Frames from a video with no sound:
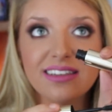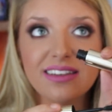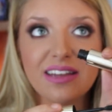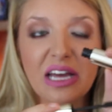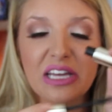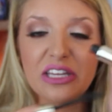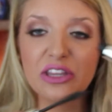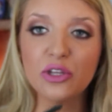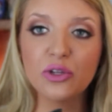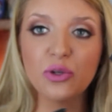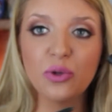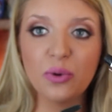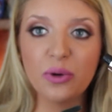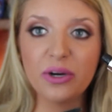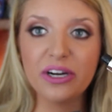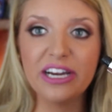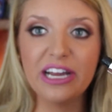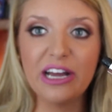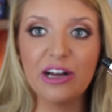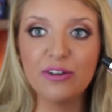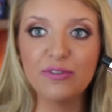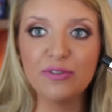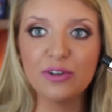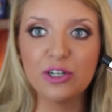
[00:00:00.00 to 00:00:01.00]
like the
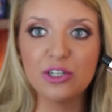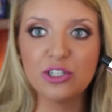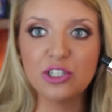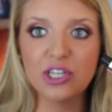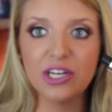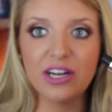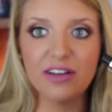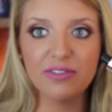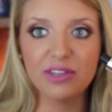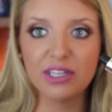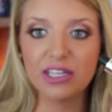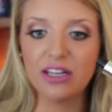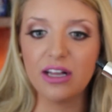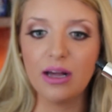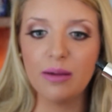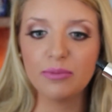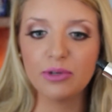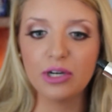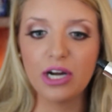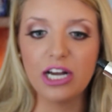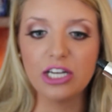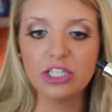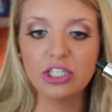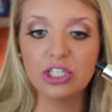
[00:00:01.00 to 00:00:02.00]
L'Oreal version of the
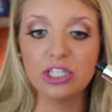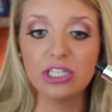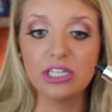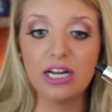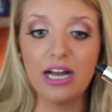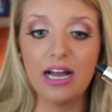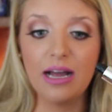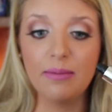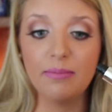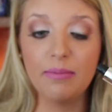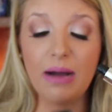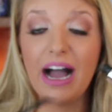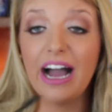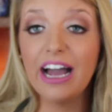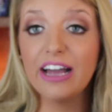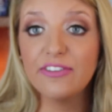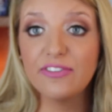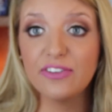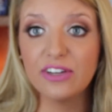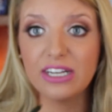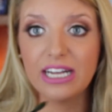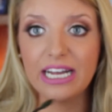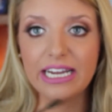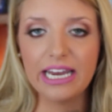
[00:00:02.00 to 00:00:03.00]
Clump Crusher. I
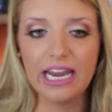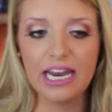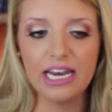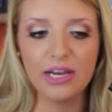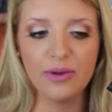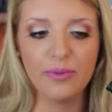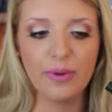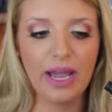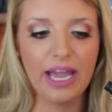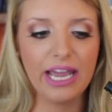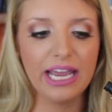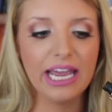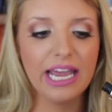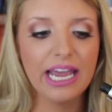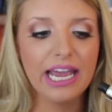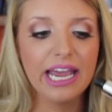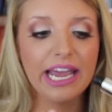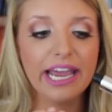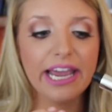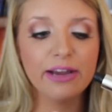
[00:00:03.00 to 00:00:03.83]
feel like, anyway.